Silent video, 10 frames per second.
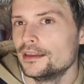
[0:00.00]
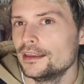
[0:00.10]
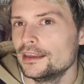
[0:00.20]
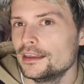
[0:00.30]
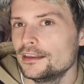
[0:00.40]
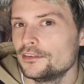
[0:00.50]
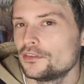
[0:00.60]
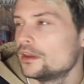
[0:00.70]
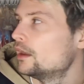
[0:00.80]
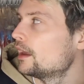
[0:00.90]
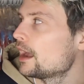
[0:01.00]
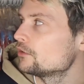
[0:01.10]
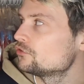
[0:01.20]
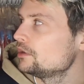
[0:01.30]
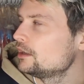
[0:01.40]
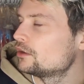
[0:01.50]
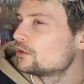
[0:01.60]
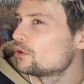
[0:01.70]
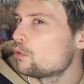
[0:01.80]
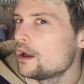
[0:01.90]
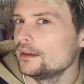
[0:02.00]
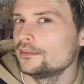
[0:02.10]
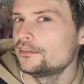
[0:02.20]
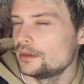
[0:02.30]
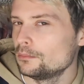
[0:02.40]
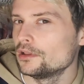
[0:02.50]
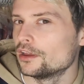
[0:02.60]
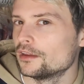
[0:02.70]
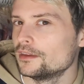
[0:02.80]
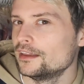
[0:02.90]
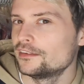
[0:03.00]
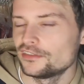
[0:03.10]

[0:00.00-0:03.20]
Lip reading: is actually quite similar in